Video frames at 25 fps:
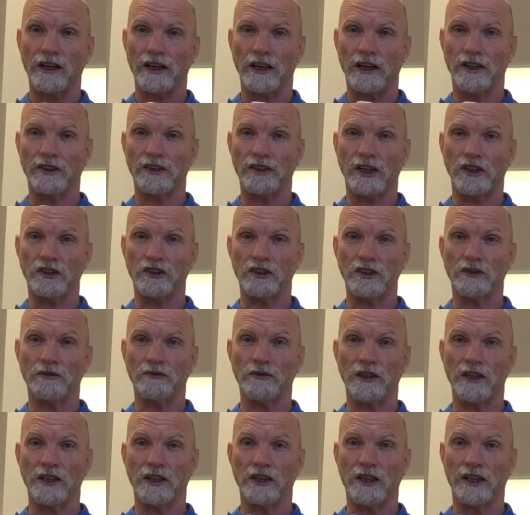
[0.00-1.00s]
and attaches
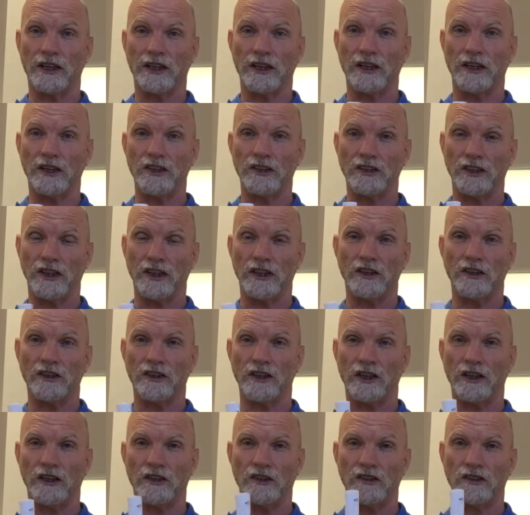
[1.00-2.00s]
via the Achilles
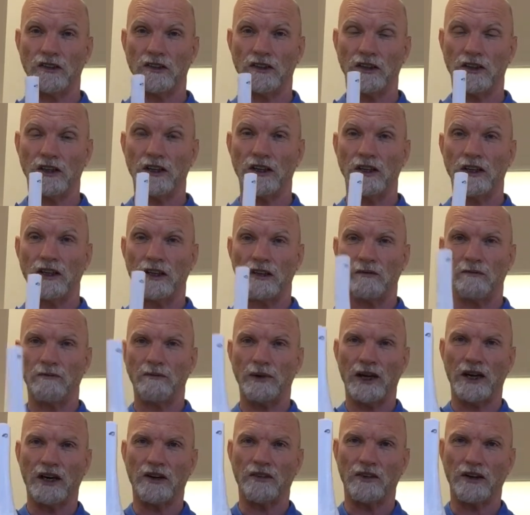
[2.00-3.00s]
tendon into the
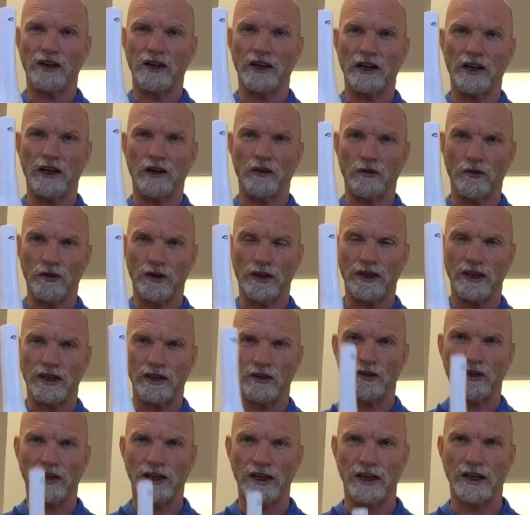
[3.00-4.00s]
back of the heel, or the
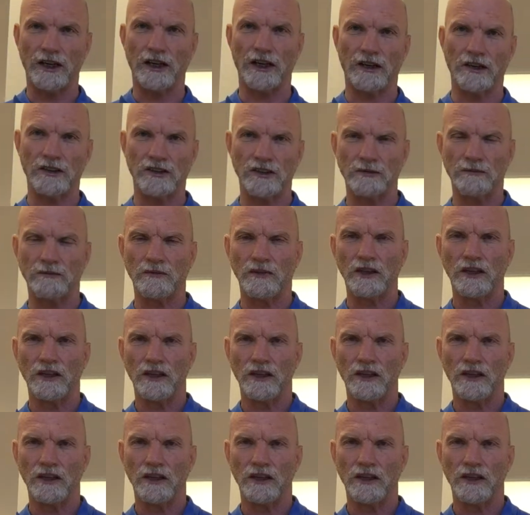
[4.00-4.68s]
calcaneus.